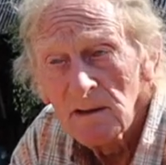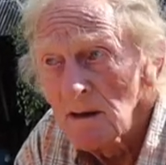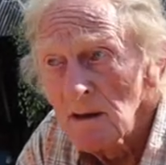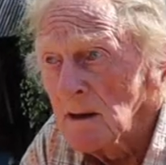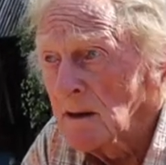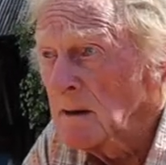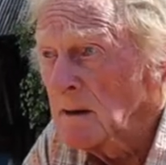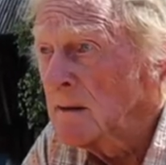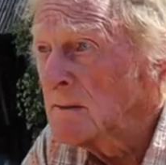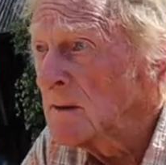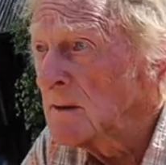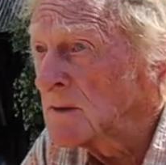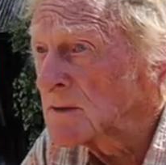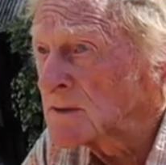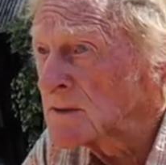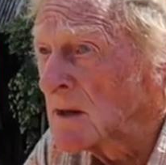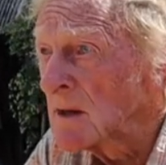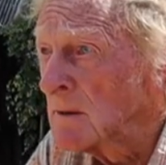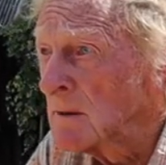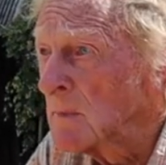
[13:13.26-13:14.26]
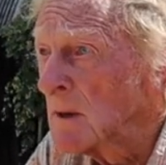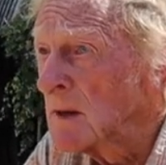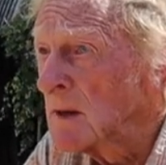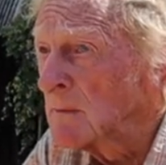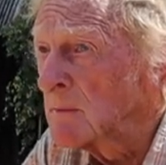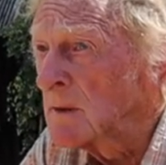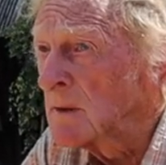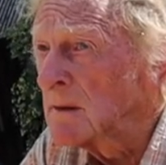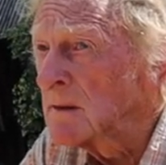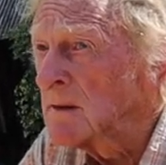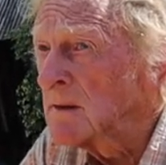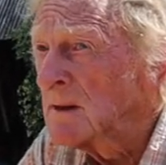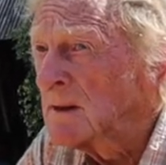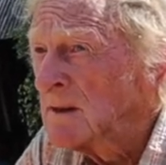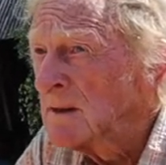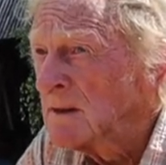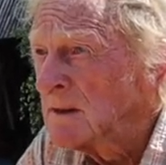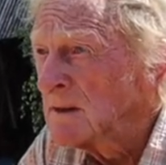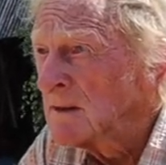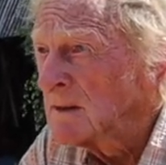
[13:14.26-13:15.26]
Yeah, they're still about, but
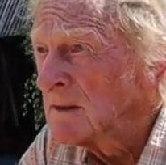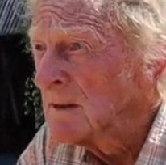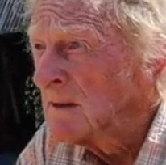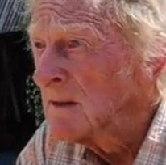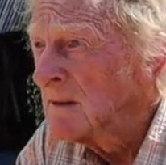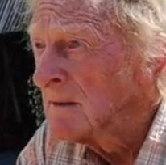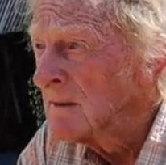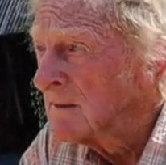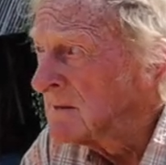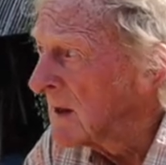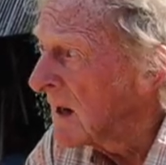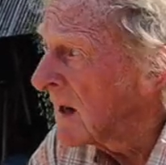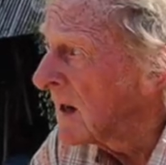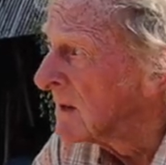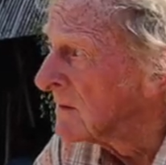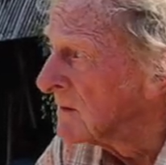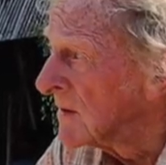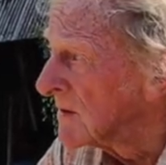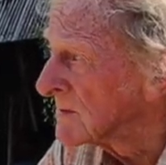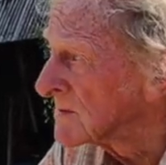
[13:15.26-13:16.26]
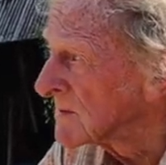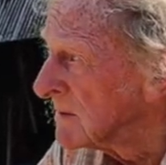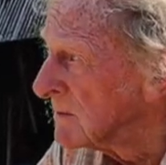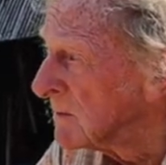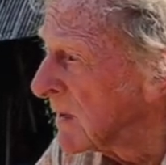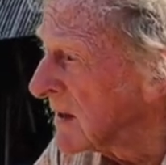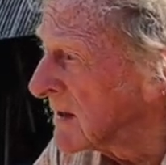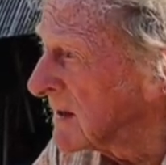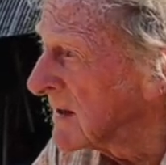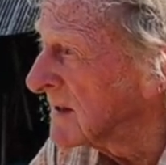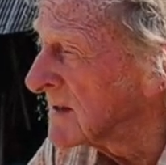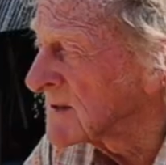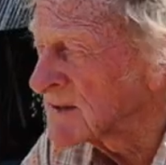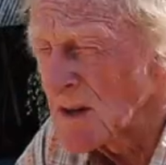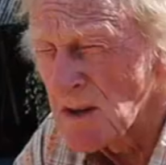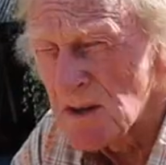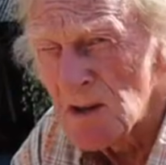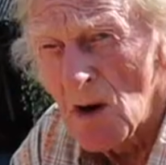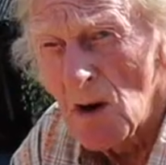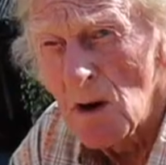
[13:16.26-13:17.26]
no, not so many. It's
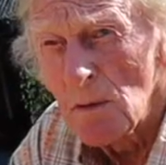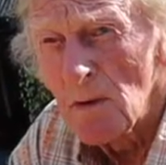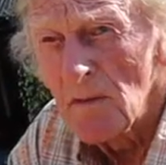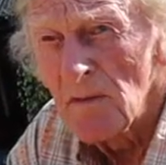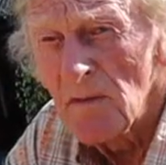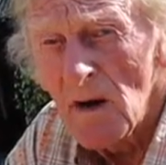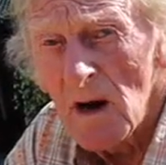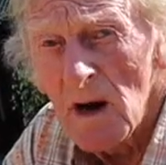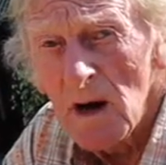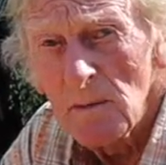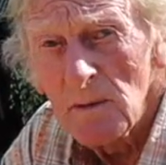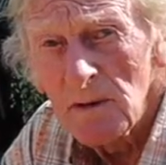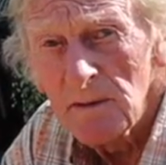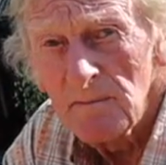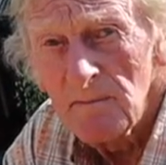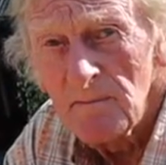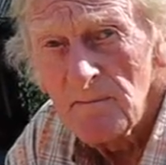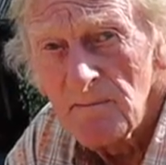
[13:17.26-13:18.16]
a type of farming.